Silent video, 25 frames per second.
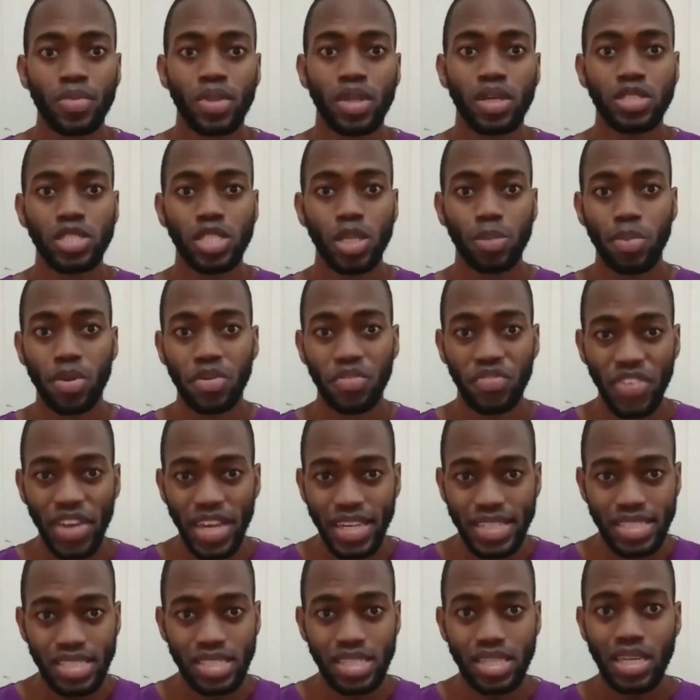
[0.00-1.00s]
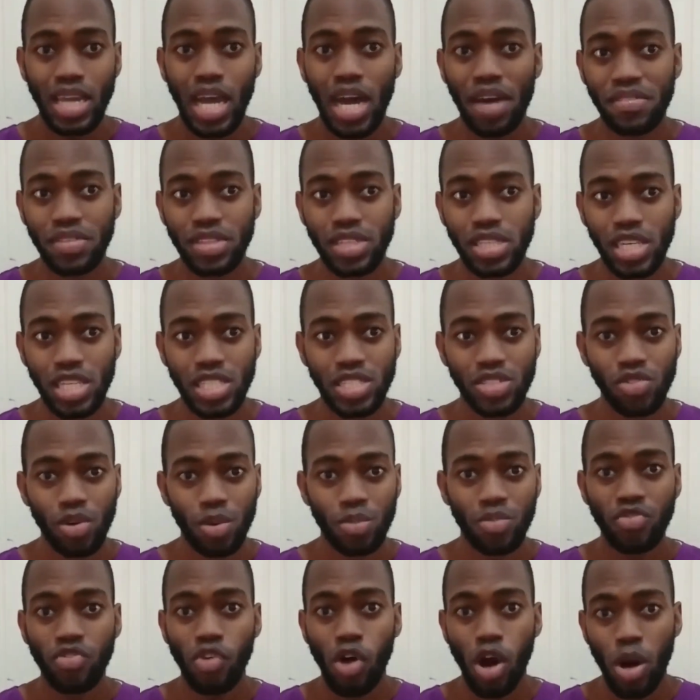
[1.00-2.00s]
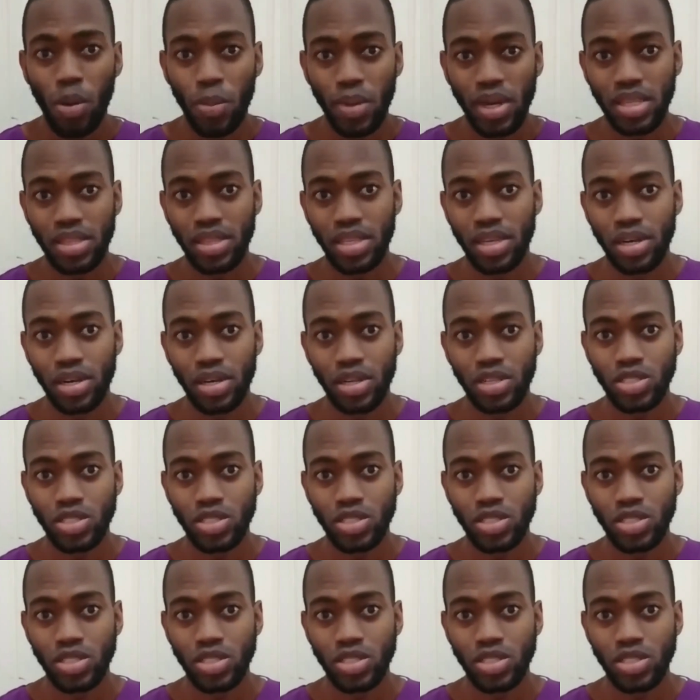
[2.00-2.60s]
to prevent cavities from forming there.